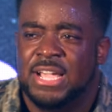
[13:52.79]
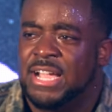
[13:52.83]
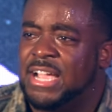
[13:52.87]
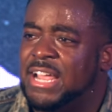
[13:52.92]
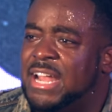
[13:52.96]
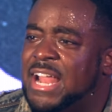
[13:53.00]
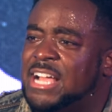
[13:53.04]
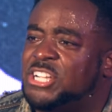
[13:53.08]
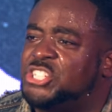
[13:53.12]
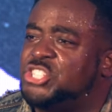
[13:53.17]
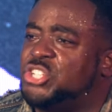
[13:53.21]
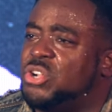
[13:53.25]

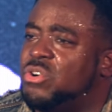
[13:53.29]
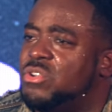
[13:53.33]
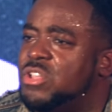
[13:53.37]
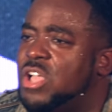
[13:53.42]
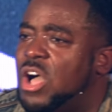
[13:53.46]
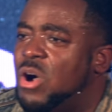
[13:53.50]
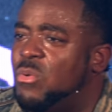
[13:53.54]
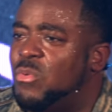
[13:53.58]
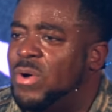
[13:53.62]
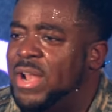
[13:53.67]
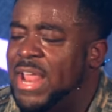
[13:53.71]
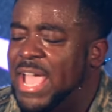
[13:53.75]
Can I show
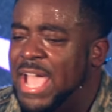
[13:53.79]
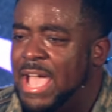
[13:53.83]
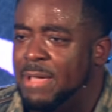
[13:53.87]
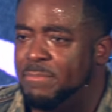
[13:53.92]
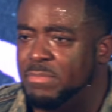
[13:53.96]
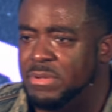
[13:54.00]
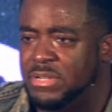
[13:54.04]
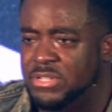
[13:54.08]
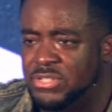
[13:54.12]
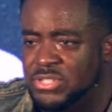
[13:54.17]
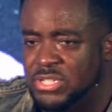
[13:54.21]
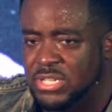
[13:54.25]
y'all what
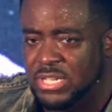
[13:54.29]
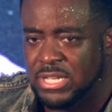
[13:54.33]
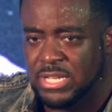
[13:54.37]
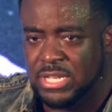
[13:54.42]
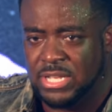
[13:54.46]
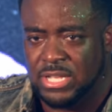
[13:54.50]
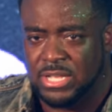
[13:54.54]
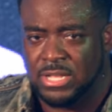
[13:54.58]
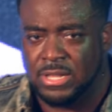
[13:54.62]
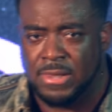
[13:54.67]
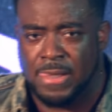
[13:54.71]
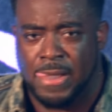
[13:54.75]
happens
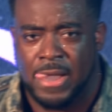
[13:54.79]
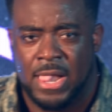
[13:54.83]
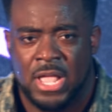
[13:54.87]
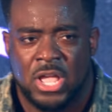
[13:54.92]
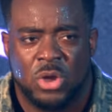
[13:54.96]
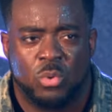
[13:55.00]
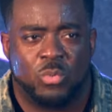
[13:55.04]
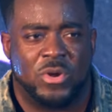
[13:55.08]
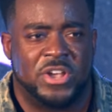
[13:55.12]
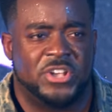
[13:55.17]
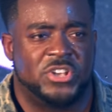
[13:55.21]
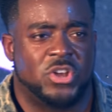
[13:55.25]

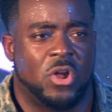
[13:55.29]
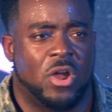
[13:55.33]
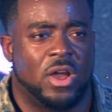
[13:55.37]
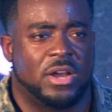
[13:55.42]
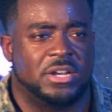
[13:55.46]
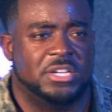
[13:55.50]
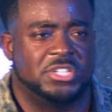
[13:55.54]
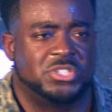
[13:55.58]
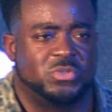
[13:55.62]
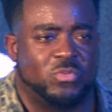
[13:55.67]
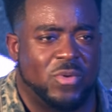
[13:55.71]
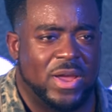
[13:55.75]
when
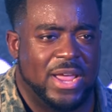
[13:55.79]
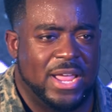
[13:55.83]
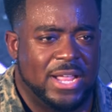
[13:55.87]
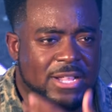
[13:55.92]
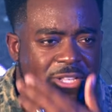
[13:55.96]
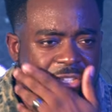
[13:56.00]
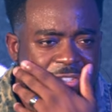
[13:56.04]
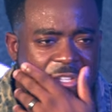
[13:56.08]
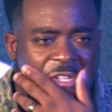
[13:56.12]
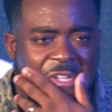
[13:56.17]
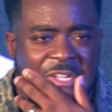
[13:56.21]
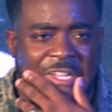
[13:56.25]
darkness
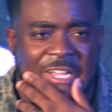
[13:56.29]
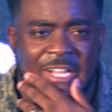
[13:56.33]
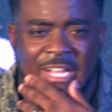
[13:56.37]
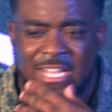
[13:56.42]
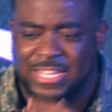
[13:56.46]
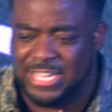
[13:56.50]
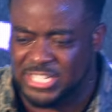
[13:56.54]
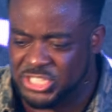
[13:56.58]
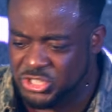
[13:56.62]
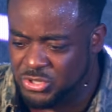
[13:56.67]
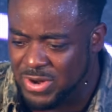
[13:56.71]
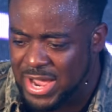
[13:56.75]
reigns?
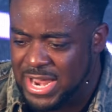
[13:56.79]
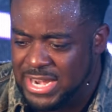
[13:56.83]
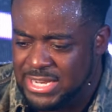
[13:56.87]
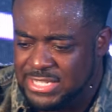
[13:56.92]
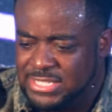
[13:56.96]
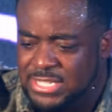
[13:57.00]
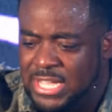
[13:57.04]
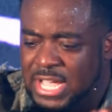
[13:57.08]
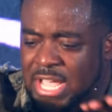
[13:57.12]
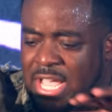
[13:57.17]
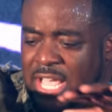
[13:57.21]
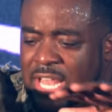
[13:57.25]
Let's try
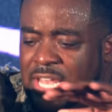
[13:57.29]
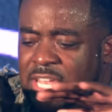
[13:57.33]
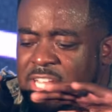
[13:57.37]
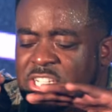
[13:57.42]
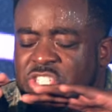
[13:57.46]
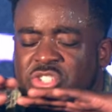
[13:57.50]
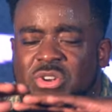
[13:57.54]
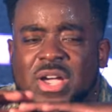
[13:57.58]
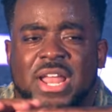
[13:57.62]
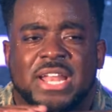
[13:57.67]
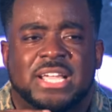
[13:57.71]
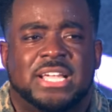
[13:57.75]
this.
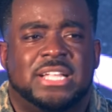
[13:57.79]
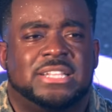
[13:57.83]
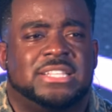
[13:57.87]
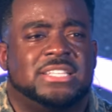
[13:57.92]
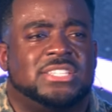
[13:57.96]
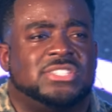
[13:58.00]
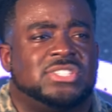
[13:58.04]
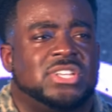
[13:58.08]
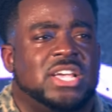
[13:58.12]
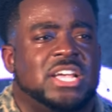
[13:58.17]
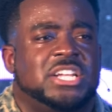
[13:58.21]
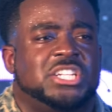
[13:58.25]
Let's try to get
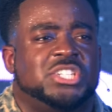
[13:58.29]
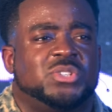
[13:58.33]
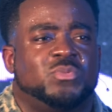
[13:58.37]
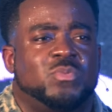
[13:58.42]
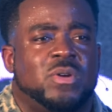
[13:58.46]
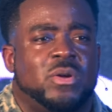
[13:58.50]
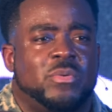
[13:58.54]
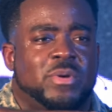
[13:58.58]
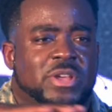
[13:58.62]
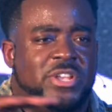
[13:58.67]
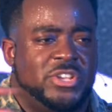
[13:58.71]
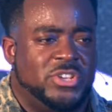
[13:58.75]
the
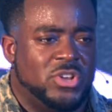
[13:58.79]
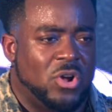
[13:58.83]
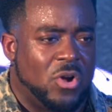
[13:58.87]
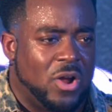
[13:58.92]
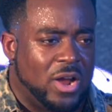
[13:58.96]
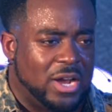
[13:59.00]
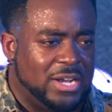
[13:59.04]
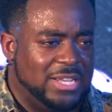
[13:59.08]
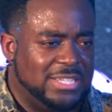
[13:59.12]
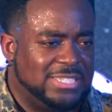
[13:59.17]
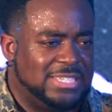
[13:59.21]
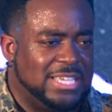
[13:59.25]
sanctuary
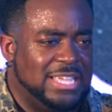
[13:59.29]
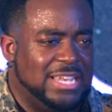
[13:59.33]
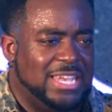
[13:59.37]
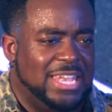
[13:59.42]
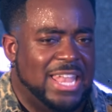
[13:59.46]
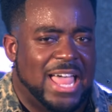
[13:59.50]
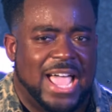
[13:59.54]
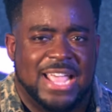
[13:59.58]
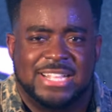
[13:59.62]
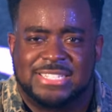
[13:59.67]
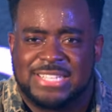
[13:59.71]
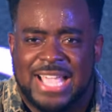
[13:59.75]
dark. Let's get
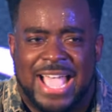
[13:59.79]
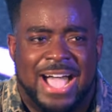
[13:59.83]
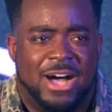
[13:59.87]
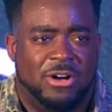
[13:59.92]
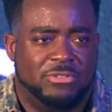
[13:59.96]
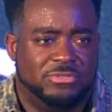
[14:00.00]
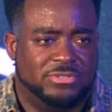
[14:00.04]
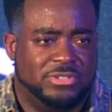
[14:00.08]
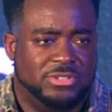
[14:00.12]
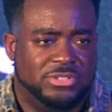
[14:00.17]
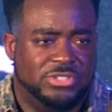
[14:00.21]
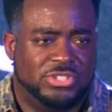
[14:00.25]
lights
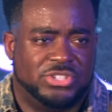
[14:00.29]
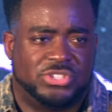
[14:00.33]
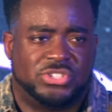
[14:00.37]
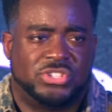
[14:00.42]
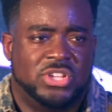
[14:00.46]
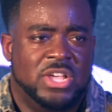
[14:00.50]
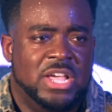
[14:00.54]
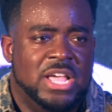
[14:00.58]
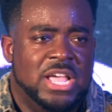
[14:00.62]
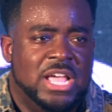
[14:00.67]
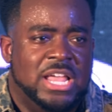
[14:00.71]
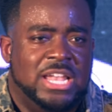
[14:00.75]
out.
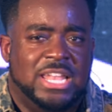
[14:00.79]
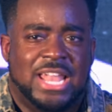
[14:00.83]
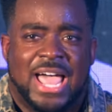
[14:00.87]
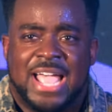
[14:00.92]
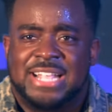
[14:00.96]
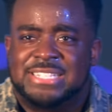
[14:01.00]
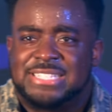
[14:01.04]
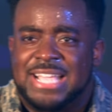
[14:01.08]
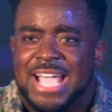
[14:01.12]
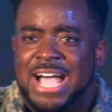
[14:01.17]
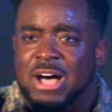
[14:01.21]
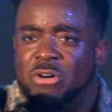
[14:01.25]
Just
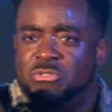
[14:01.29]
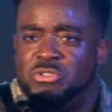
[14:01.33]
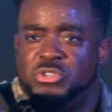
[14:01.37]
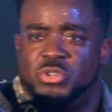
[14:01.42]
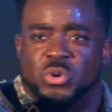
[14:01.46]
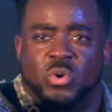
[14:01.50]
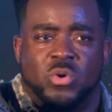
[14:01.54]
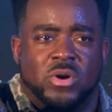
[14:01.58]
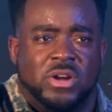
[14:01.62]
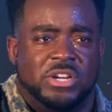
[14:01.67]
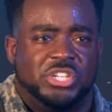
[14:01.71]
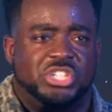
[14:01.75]
lights out.
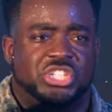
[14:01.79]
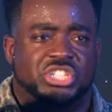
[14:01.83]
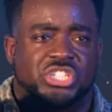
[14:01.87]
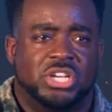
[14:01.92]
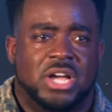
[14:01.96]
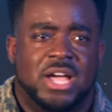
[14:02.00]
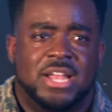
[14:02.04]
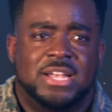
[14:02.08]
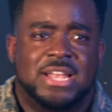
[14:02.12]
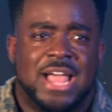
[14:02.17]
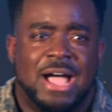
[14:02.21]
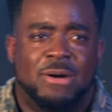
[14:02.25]
Doors shut.